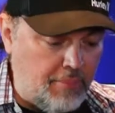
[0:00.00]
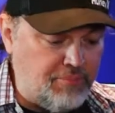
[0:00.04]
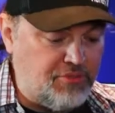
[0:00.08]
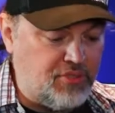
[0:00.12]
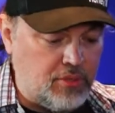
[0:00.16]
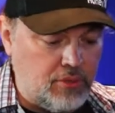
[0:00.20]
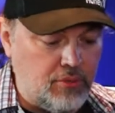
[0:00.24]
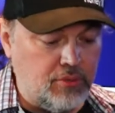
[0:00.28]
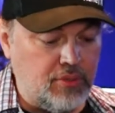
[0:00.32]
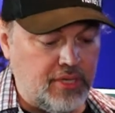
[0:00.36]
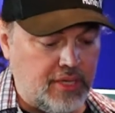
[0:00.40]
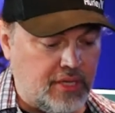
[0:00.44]

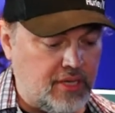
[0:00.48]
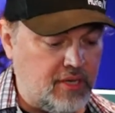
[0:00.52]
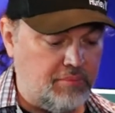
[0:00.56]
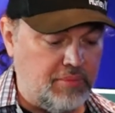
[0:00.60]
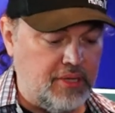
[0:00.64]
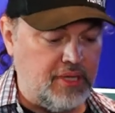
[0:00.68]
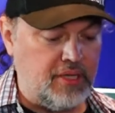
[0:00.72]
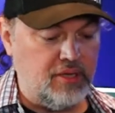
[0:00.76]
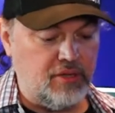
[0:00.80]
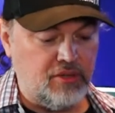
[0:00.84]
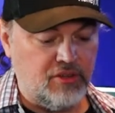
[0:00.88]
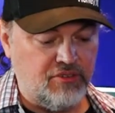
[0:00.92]
Absolutely, it can
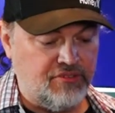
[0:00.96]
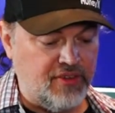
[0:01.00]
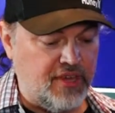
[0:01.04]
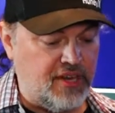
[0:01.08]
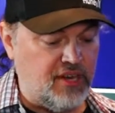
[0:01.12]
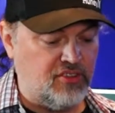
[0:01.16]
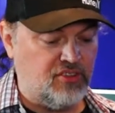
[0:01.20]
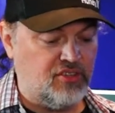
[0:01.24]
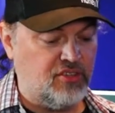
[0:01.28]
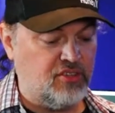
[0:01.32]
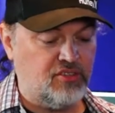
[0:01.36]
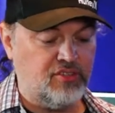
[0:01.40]
be an
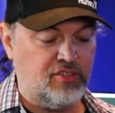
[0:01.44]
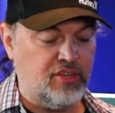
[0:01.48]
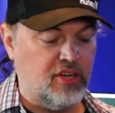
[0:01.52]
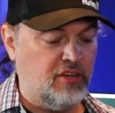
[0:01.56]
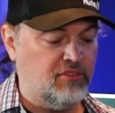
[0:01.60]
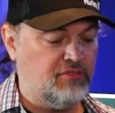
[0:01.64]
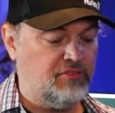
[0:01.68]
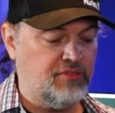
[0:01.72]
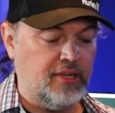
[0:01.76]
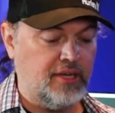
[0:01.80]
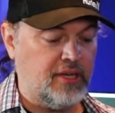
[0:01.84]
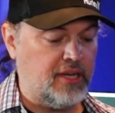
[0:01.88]
interface
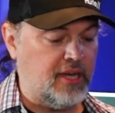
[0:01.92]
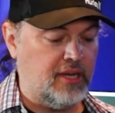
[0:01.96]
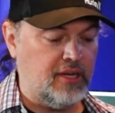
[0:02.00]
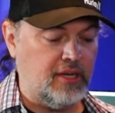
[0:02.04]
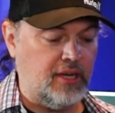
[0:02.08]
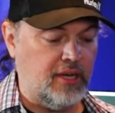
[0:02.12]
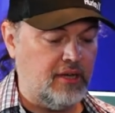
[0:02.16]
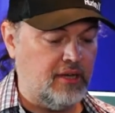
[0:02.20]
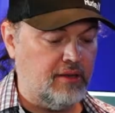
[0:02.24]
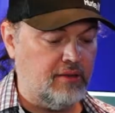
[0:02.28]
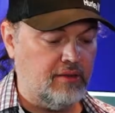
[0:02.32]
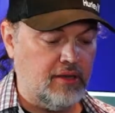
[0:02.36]
itself. Like
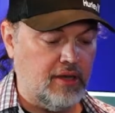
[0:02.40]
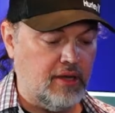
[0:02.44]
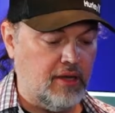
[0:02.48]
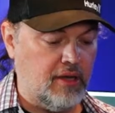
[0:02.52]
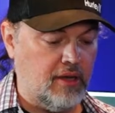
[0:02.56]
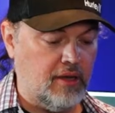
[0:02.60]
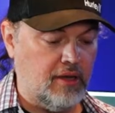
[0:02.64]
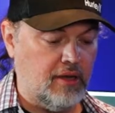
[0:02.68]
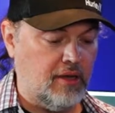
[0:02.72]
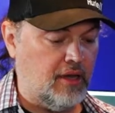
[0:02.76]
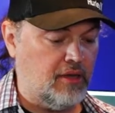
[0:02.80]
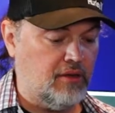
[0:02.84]

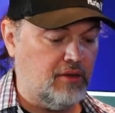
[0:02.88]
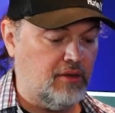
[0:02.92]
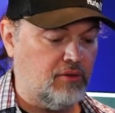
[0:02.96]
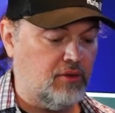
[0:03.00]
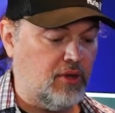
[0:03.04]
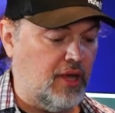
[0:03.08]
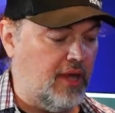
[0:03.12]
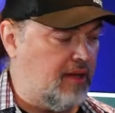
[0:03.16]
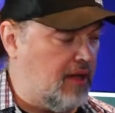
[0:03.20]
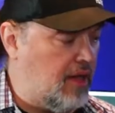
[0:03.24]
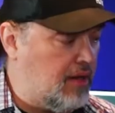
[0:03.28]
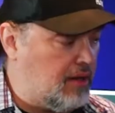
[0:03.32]

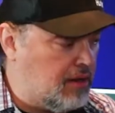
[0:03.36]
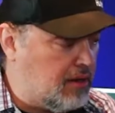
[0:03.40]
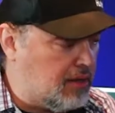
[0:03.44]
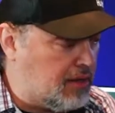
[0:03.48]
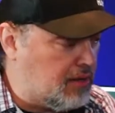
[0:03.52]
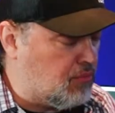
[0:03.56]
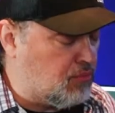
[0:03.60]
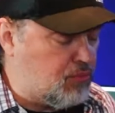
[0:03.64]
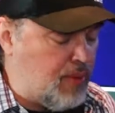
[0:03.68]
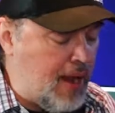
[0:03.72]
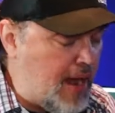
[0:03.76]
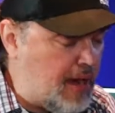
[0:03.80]
I had
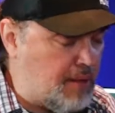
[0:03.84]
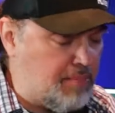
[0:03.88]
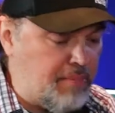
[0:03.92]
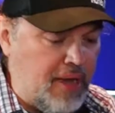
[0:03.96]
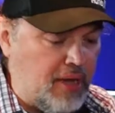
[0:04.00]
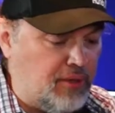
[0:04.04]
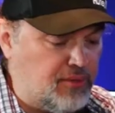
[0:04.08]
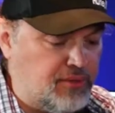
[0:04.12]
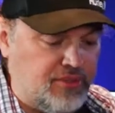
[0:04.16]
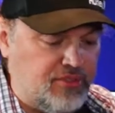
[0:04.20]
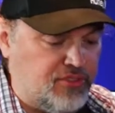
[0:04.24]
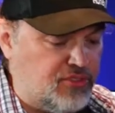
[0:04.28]
like a
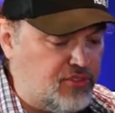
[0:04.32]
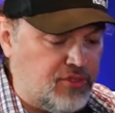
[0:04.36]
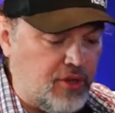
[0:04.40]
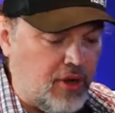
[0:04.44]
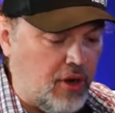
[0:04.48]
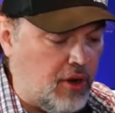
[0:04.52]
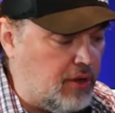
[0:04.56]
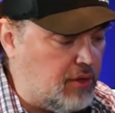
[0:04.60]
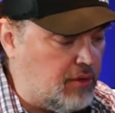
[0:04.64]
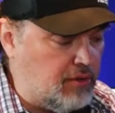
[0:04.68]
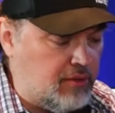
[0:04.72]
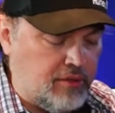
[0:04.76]
rack-mounted
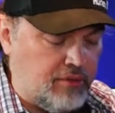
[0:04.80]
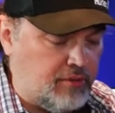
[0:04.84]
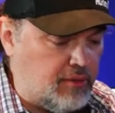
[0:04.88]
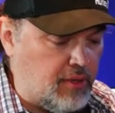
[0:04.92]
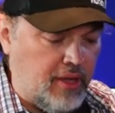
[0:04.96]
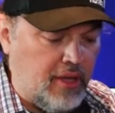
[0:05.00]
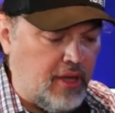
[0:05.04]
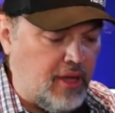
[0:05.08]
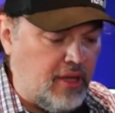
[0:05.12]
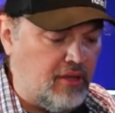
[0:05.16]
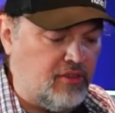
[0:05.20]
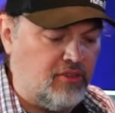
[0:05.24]
Scarlett.
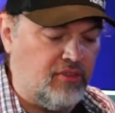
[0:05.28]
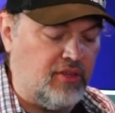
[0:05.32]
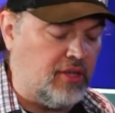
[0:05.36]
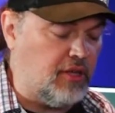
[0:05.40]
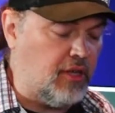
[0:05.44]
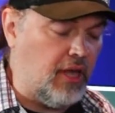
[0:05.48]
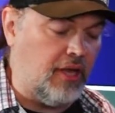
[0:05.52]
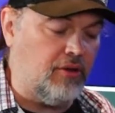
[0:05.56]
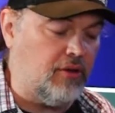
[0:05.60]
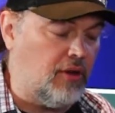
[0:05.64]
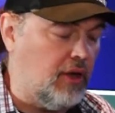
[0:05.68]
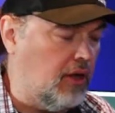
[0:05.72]
It's
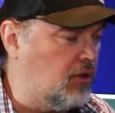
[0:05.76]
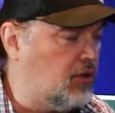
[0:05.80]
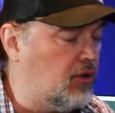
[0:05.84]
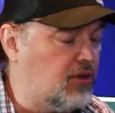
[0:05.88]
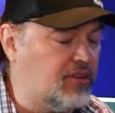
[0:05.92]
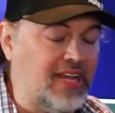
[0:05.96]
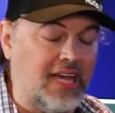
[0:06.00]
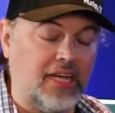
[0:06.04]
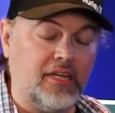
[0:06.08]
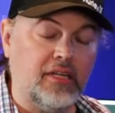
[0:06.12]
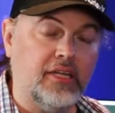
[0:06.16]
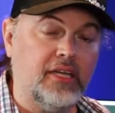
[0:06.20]
like I
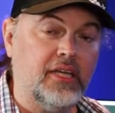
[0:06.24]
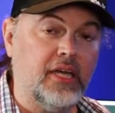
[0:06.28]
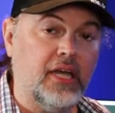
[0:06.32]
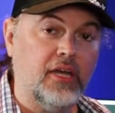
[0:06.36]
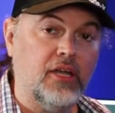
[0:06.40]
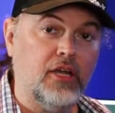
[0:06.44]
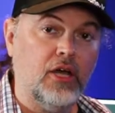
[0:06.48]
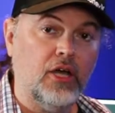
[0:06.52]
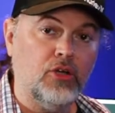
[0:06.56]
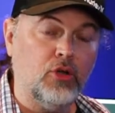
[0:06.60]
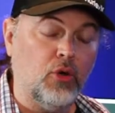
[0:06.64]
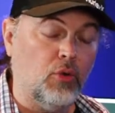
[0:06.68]

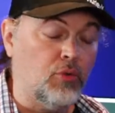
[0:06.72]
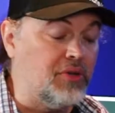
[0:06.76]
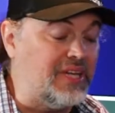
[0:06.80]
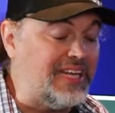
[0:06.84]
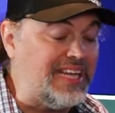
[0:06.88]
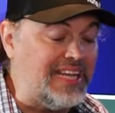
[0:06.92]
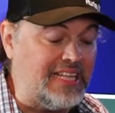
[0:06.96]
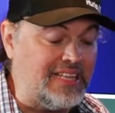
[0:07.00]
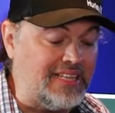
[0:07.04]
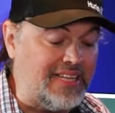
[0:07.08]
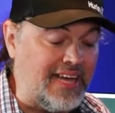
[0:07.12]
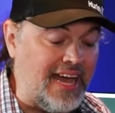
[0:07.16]
don't
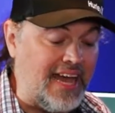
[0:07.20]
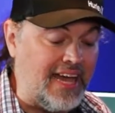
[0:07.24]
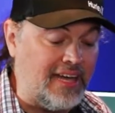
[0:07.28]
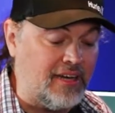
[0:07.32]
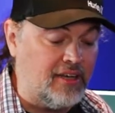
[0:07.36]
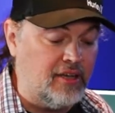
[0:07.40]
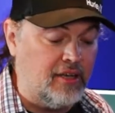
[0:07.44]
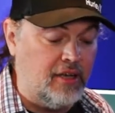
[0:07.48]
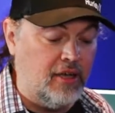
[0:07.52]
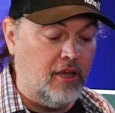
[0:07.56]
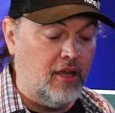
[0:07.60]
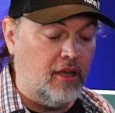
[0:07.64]
need
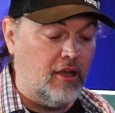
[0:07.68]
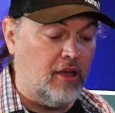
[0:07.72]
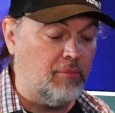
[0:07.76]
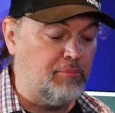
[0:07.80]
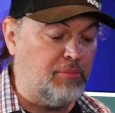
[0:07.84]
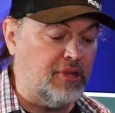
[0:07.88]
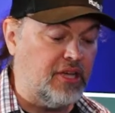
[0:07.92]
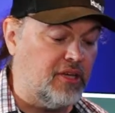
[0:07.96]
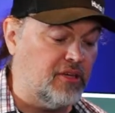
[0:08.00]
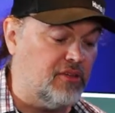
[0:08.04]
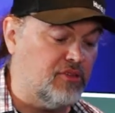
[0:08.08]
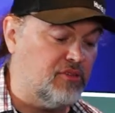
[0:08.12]
that
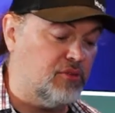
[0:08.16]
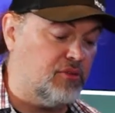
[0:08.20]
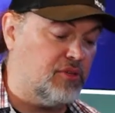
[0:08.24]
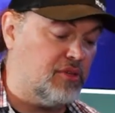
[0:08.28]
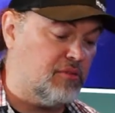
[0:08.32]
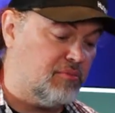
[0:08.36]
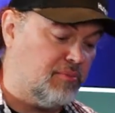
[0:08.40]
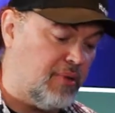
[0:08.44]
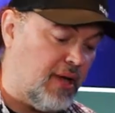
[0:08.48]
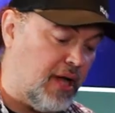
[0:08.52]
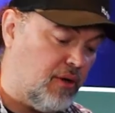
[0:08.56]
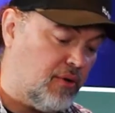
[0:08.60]
because you
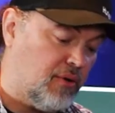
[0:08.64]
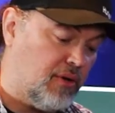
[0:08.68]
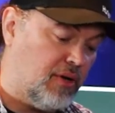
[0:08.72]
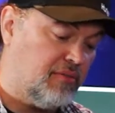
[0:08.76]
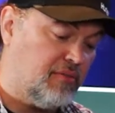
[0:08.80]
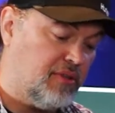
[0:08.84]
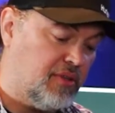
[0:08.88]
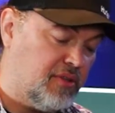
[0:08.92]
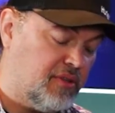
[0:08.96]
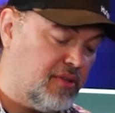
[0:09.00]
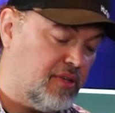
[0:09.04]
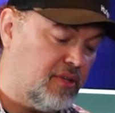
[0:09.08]
can power
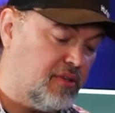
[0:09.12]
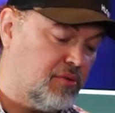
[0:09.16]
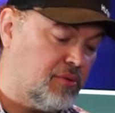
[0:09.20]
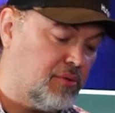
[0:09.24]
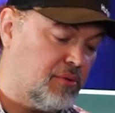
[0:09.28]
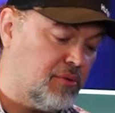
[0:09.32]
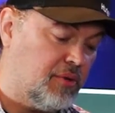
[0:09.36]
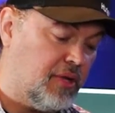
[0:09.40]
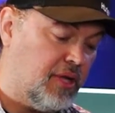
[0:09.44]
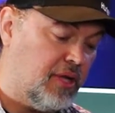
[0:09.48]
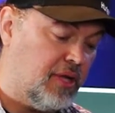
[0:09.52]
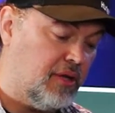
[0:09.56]
everything
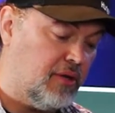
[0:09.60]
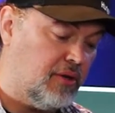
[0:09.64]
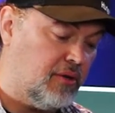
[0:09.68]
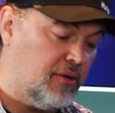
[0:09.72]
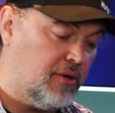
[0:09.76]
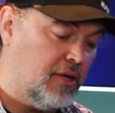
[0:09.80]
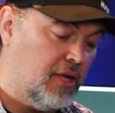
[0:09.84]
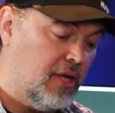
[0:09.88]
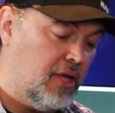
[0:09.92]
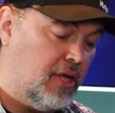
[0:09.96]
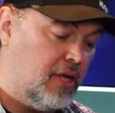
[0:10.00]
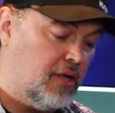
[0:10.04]
through
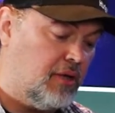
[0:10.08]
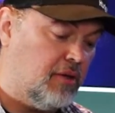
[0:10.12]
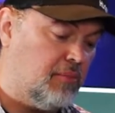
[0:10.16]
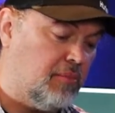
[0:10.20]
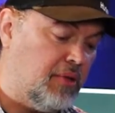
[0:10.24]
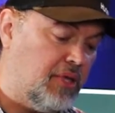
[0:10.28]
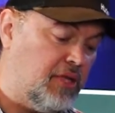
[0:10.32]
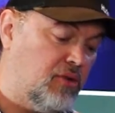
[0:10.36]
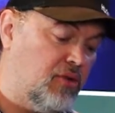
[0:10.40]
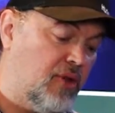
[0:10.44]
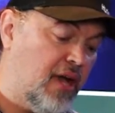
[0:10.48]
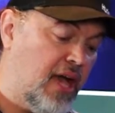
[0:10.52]
here. I
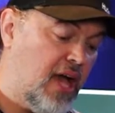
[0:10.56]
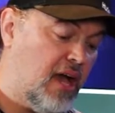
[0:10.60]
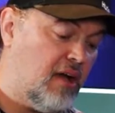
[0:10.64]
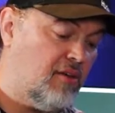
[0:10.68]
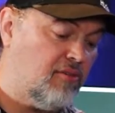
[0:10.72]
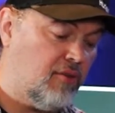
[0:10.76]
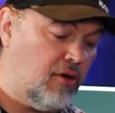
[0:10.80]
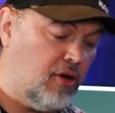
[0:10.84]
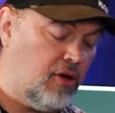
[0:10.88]
mean, you have